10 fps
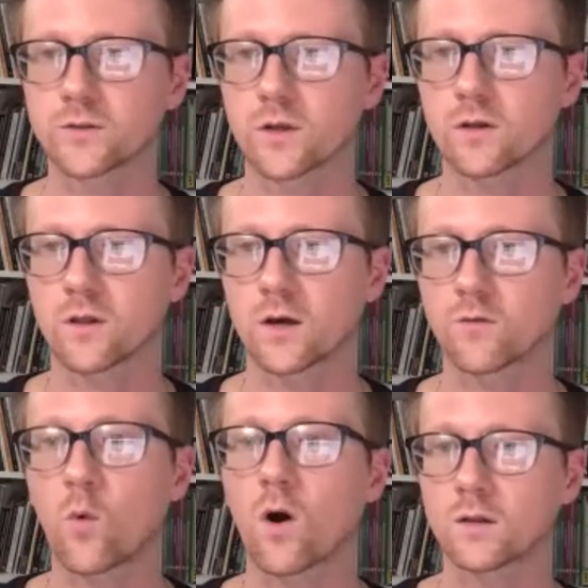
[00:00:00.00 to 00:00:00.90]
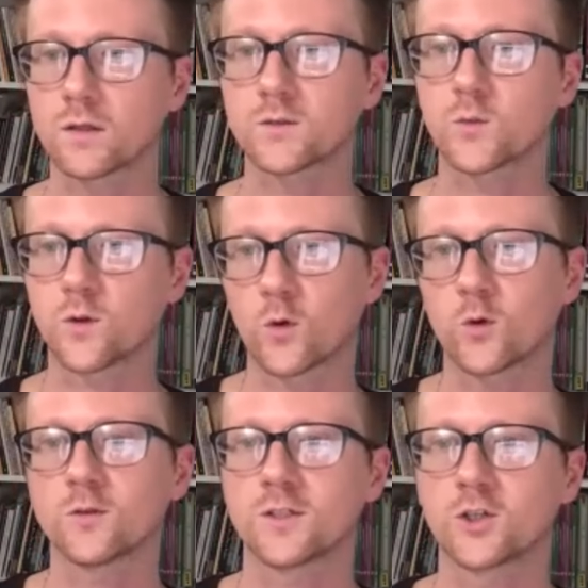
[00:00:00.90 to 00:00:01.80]
shares a lot of qualities with
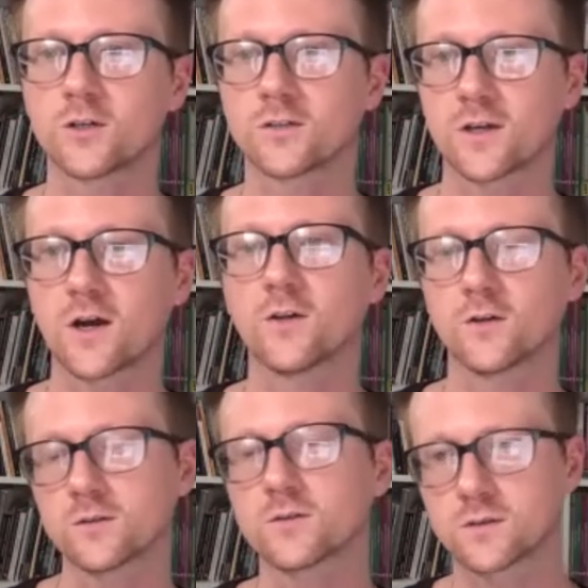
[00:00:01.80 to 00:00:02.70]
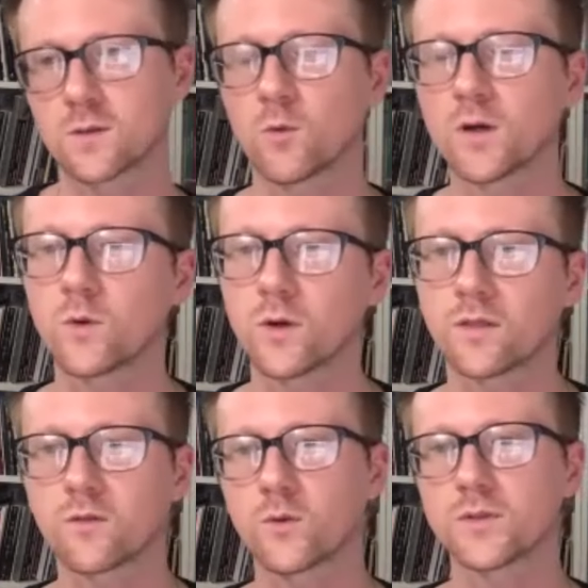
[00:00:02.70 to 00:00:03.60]
gold. It shares a color somewhat
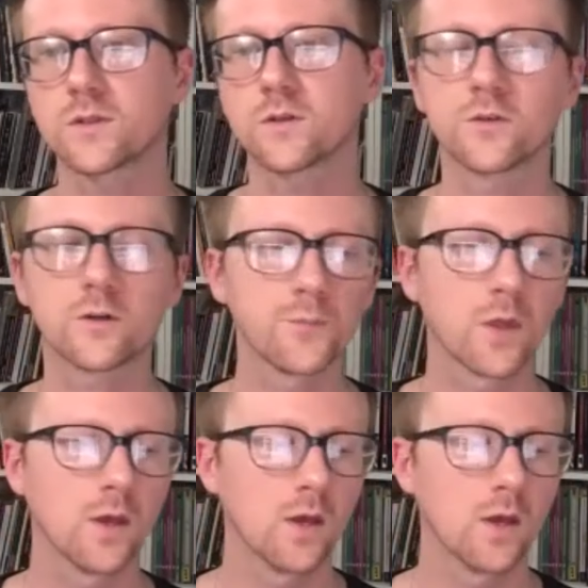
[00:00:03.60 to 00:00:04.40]
with silver.